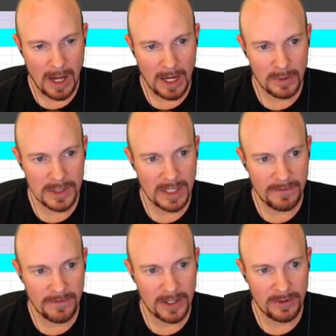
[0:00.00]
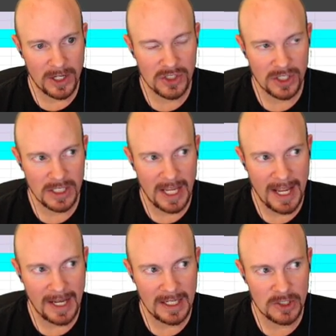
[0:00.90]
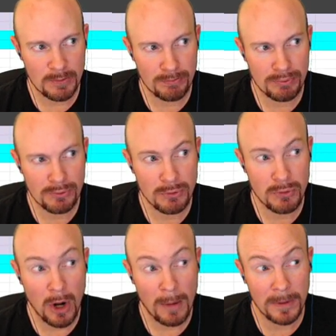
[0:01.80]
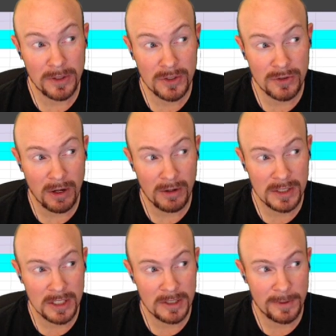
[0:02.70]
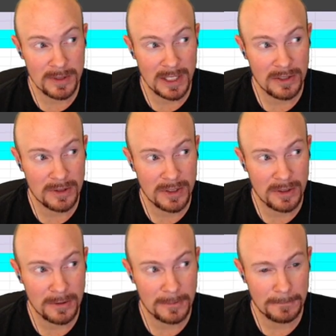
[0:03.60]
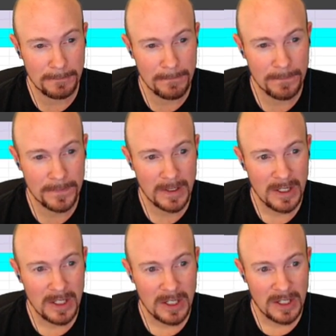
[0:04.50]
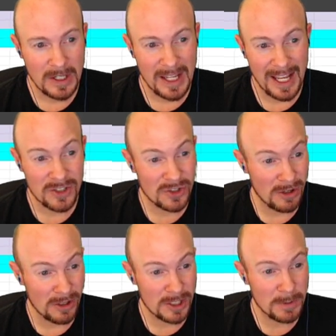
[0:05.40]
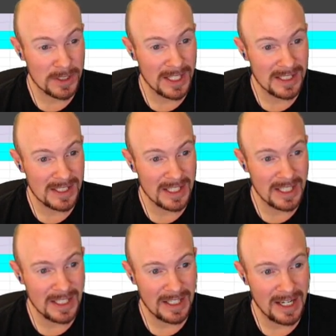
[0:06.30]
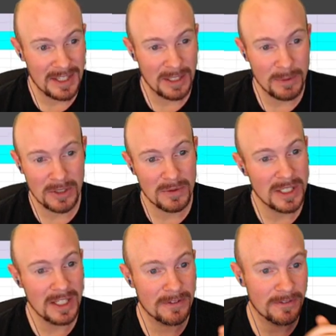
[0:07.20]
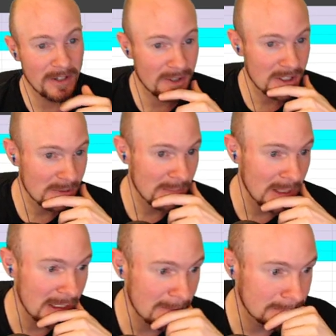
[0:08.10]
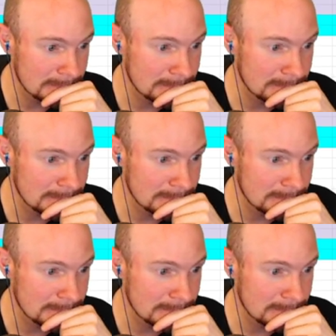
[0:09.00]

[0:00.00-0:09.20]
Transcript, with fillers: I would say Federation A is probably the strongest because of Burst Laser 2. And strongest puts it at C, and then we do D for Federation B.